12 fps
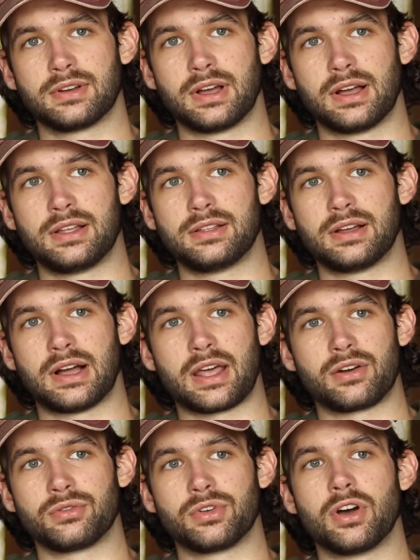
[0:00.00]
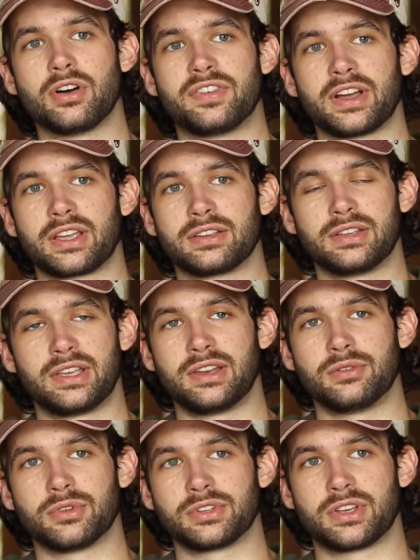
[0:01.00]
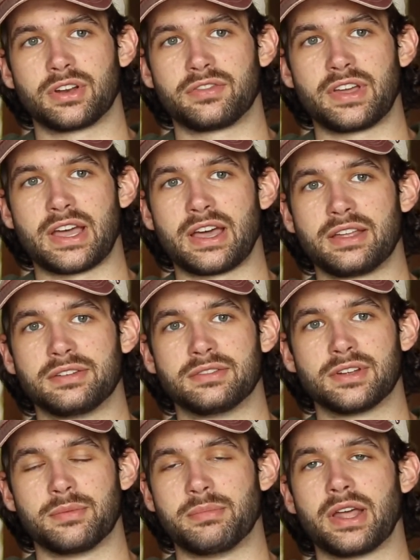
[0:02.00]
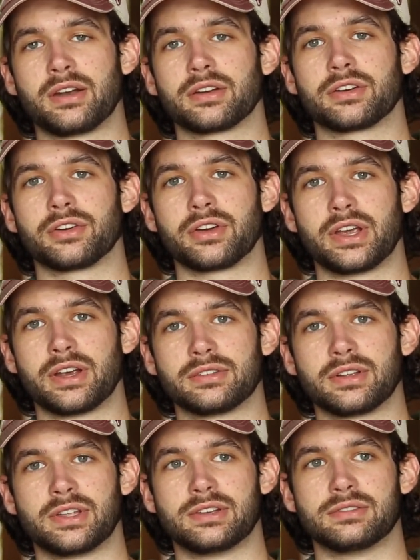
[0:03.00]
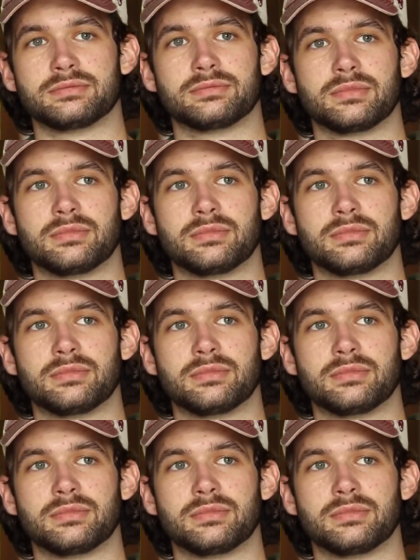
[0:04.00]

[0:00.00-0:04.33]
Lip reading: I don't know if anyone could have had a better career and